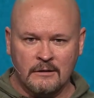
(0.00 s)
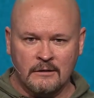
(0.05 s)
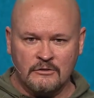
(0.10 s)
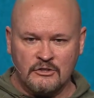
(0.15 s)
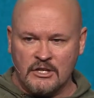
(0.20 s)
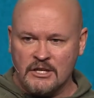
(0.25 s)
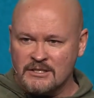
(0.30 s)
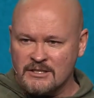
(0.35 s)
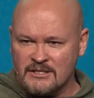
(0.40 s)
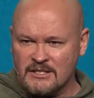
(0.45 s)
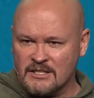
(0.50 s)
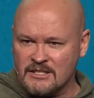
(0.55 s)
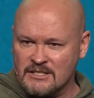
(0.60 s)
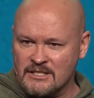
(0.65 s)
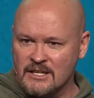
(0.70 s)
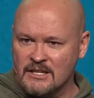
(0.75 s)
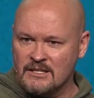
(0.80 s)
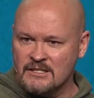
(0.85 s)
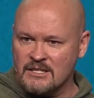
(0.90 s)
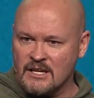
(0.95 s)
Jesus
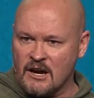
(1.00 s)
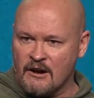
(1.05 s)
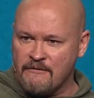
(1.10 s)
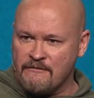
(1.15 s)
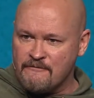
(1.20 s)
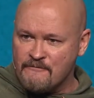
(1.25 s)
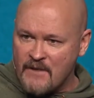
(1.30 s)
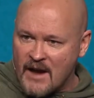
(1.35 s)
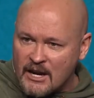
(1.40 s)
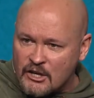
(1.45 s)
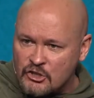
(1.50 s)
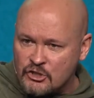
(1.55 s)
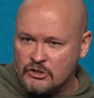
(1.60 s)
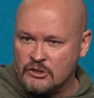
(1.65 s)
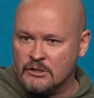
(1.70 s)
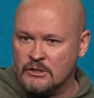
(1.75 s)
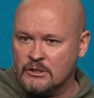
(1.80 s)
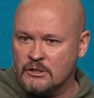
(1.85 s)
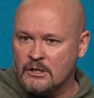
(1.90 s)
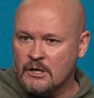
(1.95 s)
extends
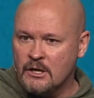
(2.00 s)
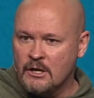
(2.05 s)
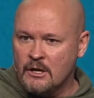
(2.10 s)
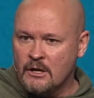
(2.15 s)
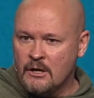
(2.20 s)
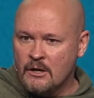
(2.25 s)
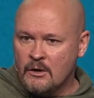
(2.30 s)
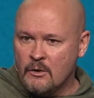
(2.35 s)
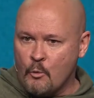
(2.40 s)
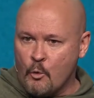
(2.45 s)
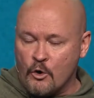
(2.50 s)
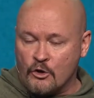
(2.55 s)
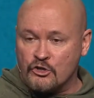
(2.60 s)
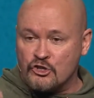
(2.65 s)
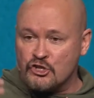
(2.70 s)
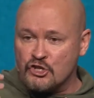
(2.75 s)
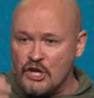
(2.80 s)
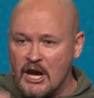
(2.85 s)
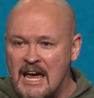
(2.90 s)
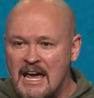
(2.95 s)
affection where
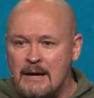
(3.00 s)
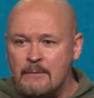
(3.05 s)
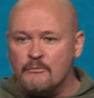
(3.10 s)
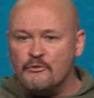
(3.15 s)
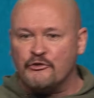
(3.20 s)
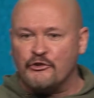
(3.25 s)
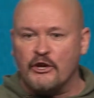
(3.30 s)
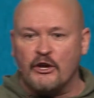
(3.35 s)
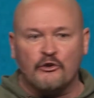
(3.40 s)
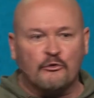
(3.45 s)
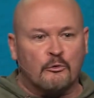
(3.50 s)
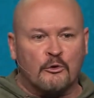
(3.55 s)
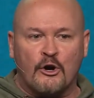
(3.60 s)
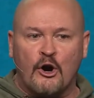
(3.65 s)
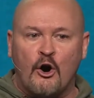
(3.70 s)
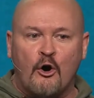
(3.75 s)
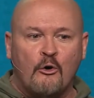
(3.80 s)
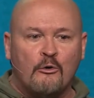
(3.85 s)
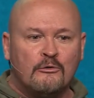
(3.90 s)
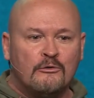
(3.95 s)
shame says we're
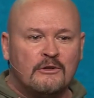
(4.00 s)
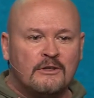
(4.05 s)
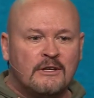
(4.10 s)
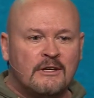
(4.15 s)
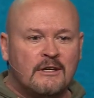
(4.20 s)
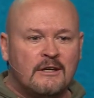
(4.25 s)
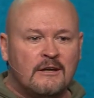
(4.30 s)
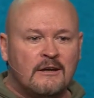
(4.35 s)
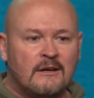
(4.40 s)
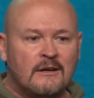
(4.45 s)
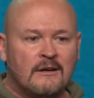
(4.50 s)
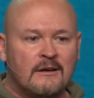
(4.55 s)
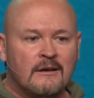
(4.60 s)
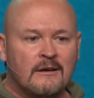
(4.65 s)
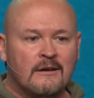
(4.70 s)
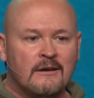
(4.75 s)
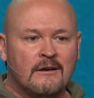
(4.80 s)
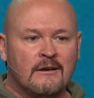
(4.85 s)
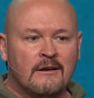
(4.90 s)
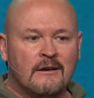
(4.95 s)
only
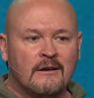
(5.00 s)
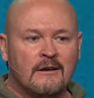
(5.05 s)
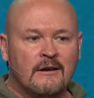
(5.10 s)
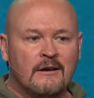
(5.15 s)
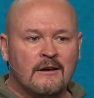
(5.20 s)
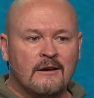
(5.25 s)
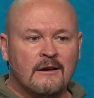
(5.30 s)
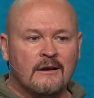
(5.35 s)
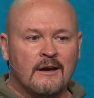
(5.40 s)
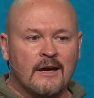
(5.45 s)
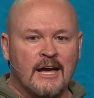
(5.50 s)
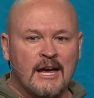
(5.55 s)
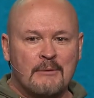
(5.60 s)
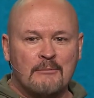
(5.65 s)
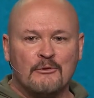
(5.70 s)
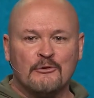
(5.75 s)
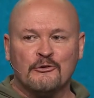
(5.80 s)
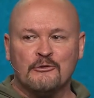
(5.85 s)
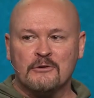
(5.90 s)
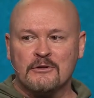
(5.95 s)

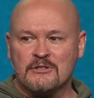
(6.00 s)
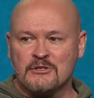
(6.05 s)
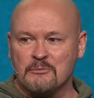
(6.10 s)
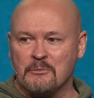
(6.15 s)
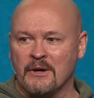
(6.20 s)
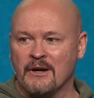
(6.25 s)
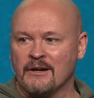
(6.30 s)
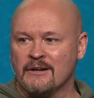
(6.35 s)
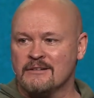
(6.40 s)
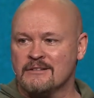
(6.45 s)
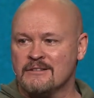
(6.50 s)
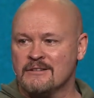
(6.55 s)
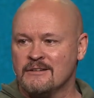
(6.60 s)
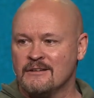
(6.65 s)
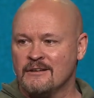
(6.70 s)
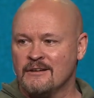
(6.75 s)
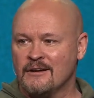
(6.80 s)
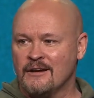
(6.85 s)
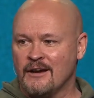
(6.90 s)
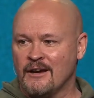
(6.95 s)
able to expect
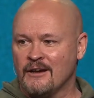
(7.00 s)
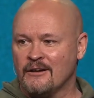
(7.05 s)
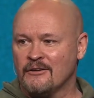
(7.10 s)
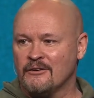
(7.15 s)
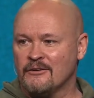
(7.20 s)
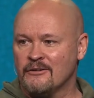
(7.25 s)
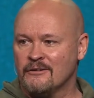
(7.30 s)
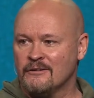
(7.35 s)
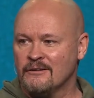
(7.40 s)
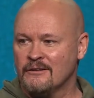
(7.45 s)
anger.